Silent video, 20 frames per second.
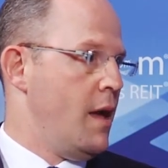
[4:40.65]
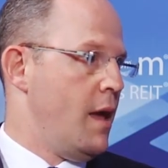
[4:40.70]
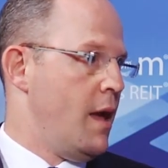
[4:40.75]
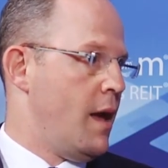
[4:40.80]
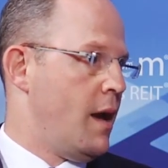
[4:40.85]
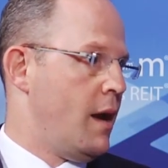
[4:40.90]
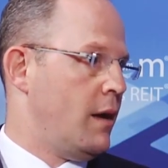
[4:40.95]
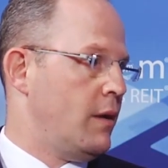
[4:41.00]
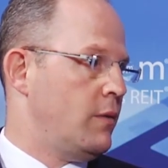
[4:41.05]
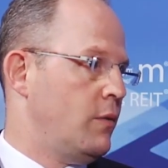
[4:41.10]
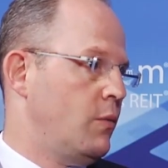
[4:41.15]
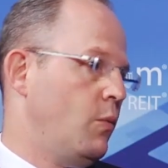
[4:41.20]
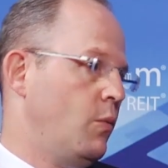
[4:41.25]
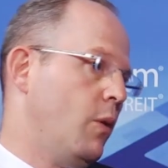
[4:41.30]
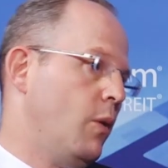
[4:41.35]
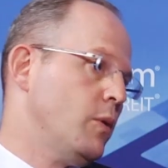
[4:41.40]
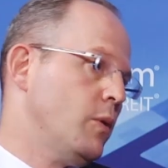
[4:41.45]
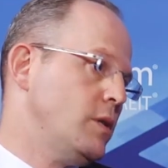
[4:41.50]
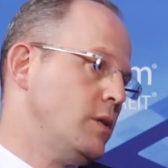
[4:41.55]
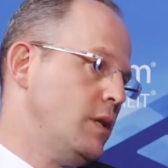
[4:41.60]
And
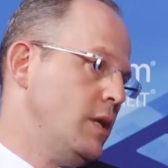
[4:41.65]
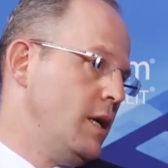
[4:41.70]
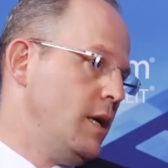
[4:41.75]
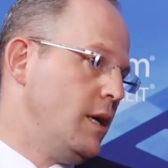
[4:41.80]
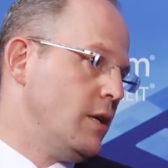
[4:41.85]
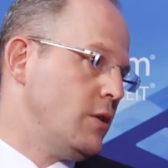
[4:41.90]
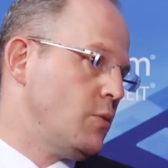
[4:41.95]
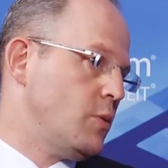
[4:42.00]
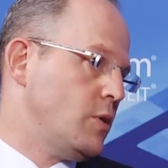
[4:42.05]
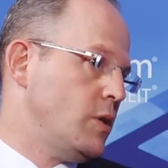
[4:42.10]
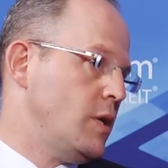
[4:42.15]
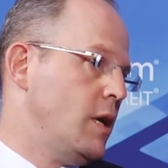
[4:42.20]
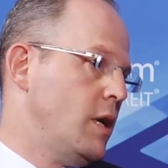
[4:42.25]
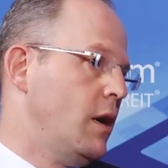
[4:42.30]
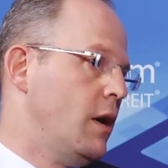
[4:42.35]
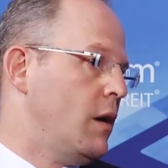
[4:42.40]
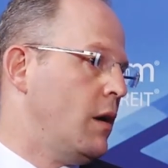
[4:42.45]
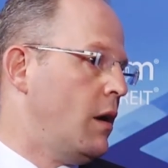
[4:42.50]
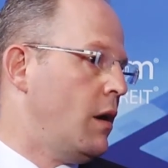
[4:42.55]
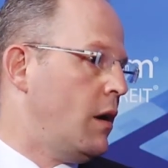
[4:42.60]
what we're seeing is we're
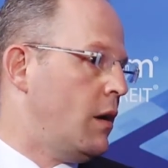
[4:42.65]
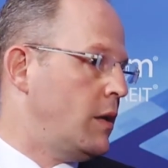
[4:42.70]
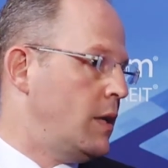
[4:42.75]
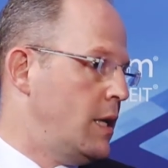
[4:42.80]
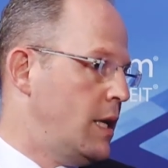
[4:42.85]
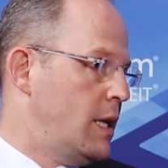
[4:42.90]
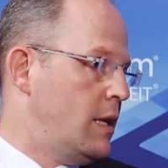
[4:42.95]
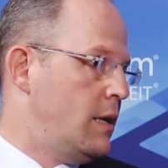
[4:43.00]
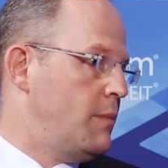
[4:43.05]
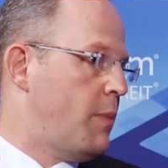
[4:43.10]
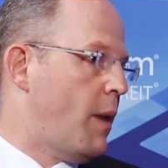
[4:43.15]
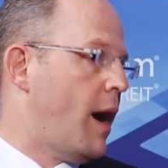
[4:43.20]
seeing a need